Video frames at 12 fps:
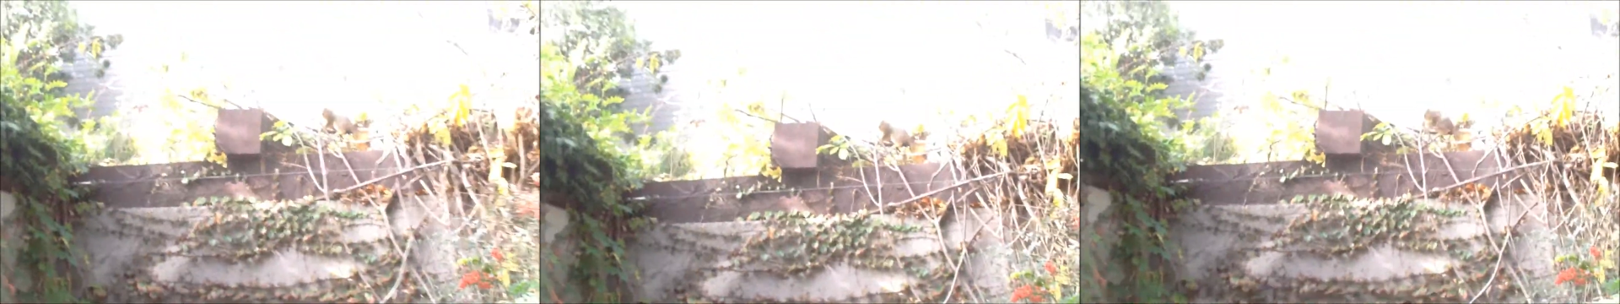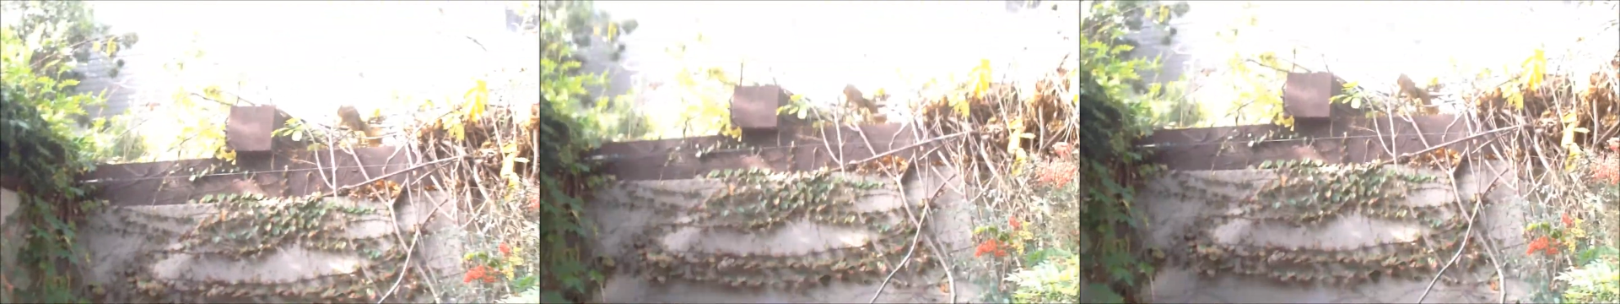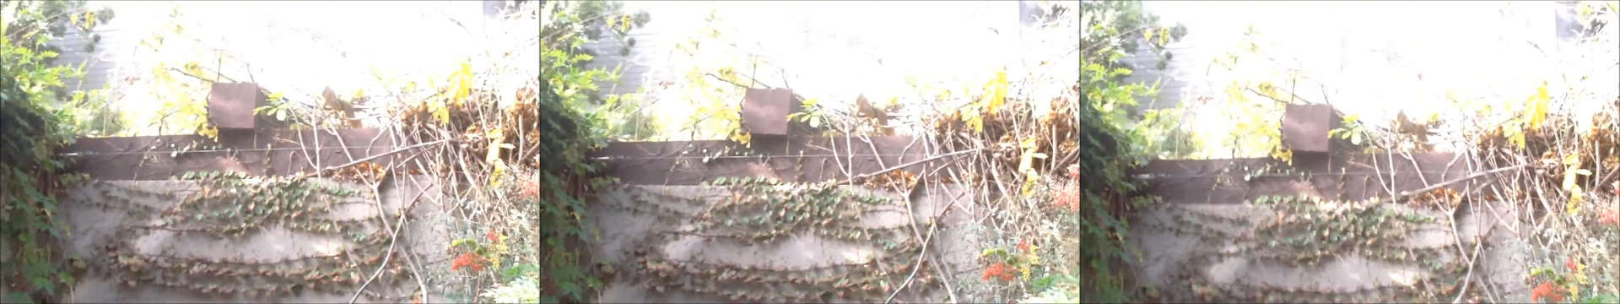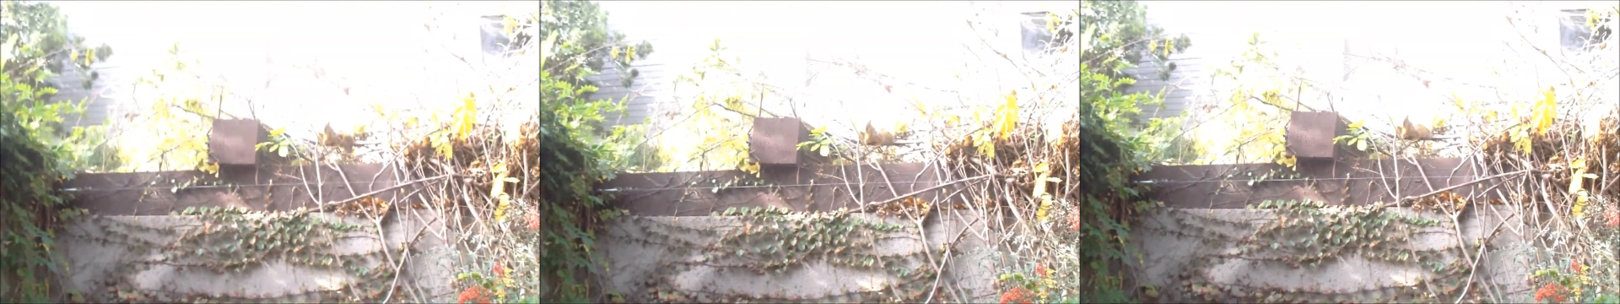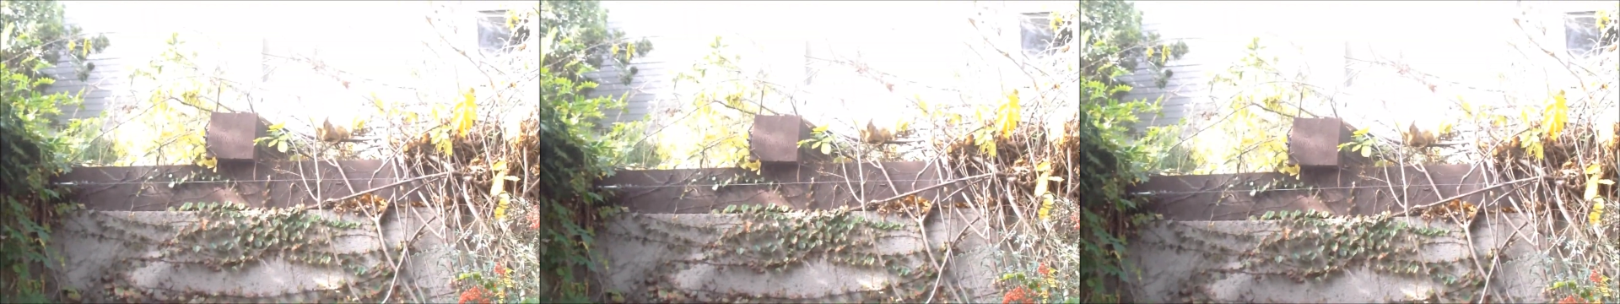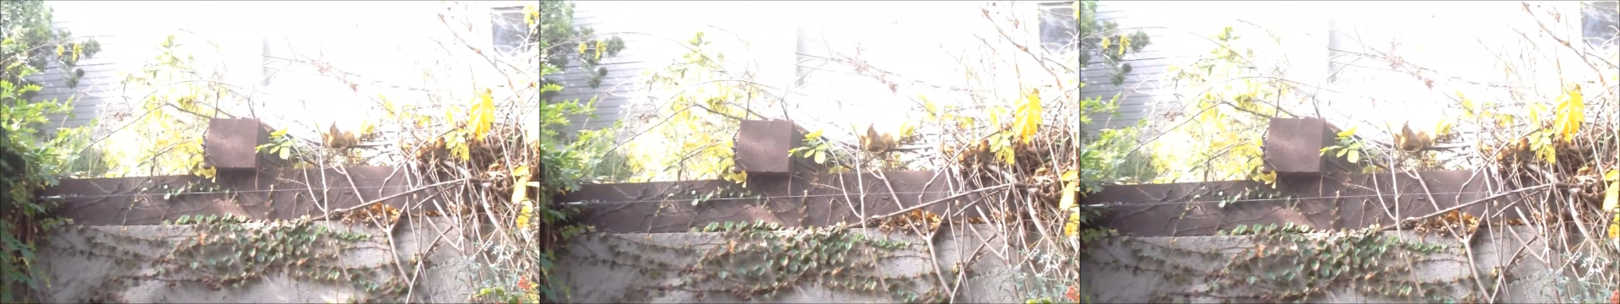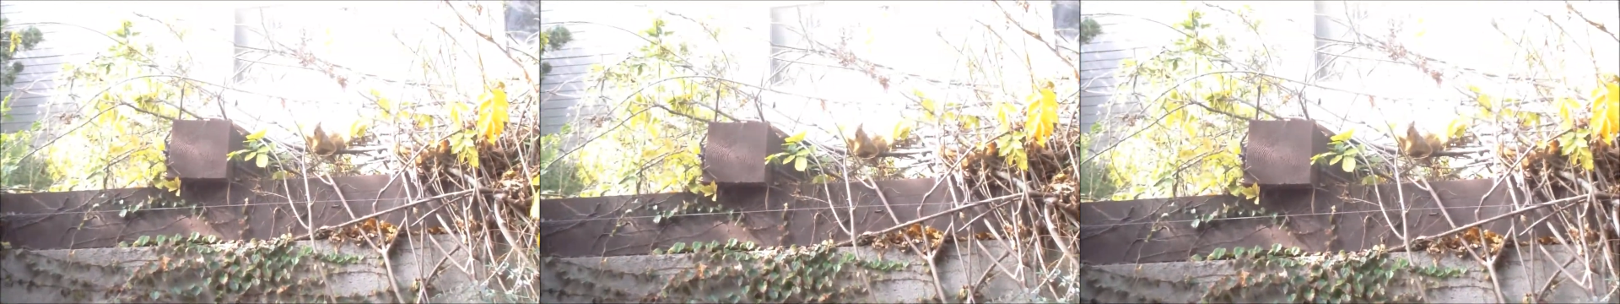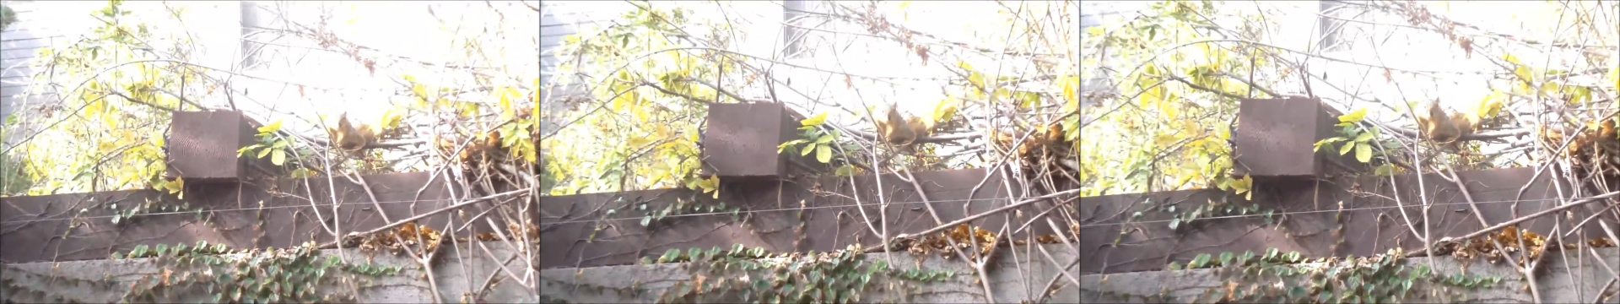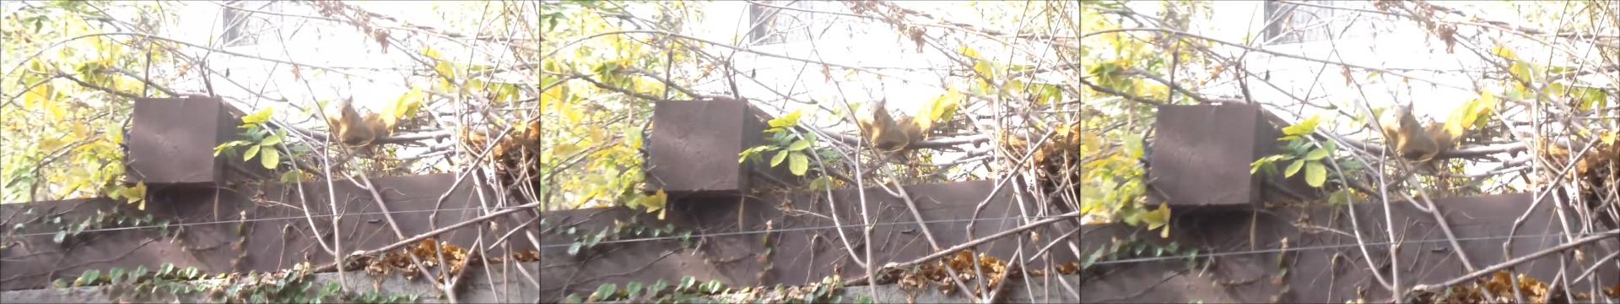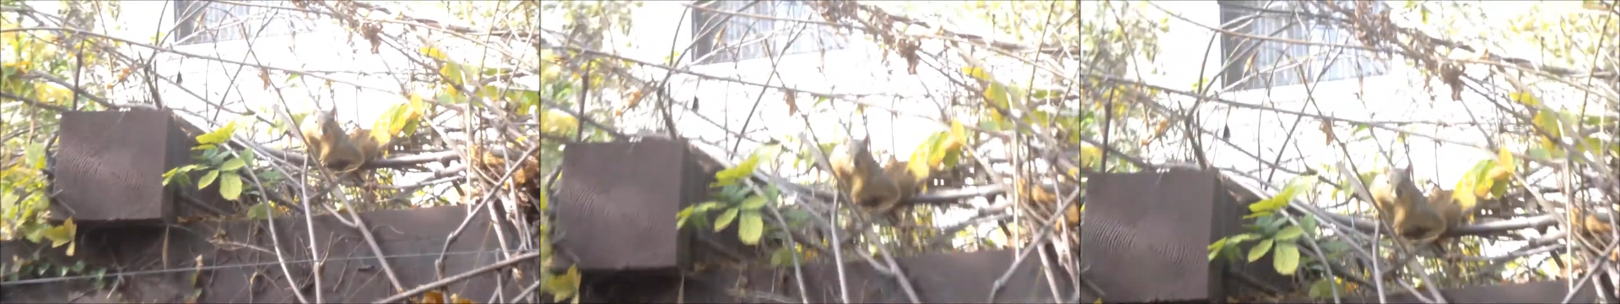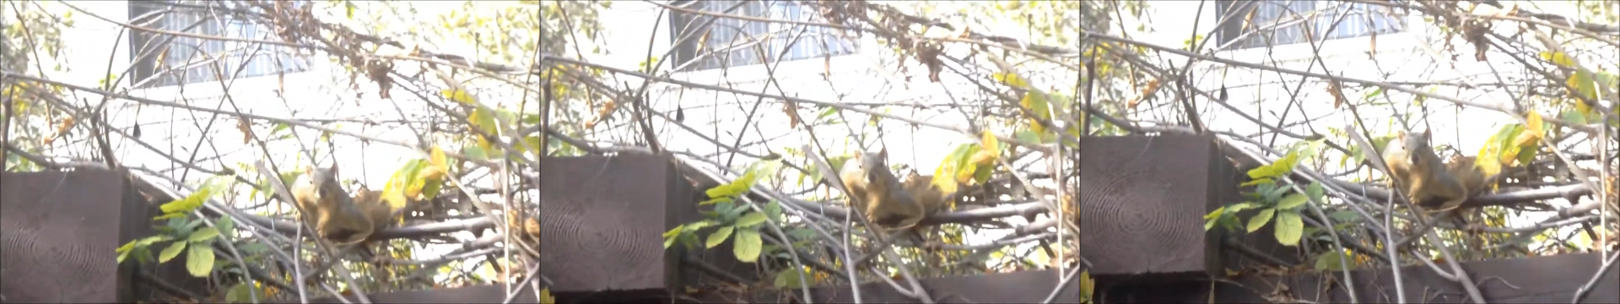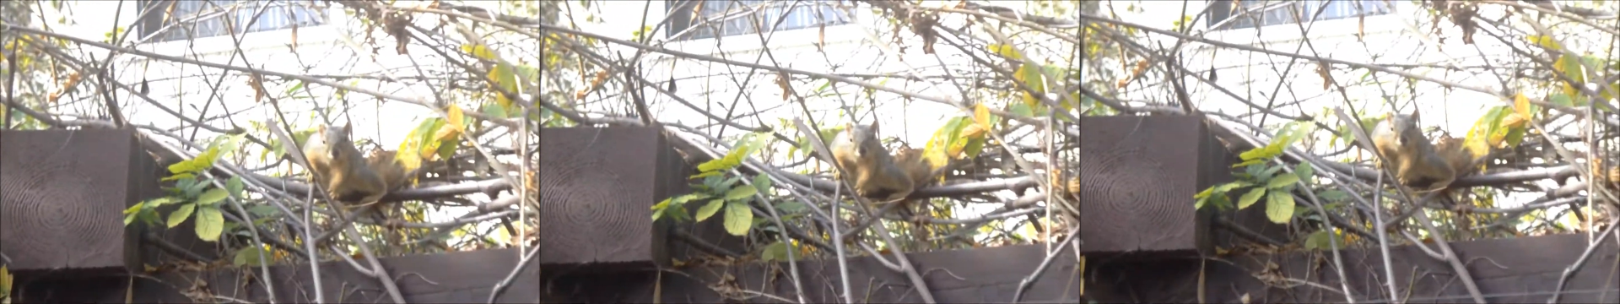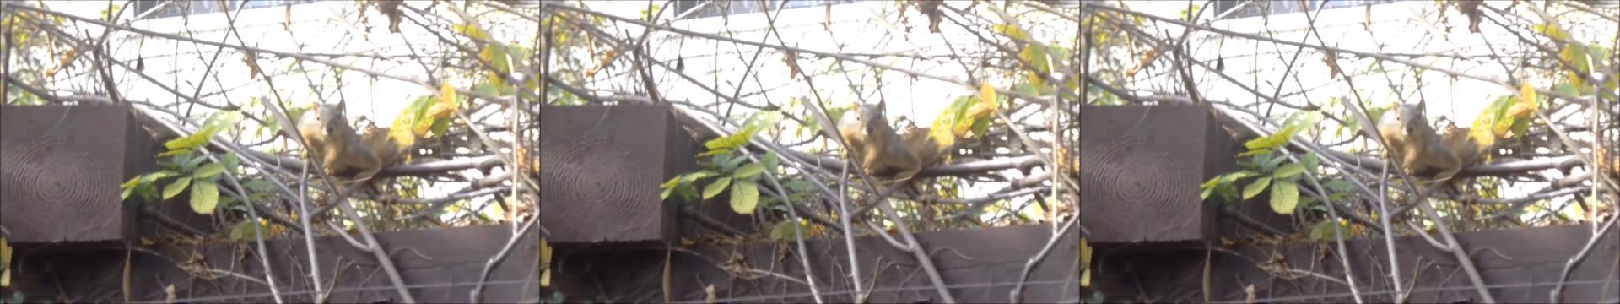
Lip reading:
[unreadable: no face in view]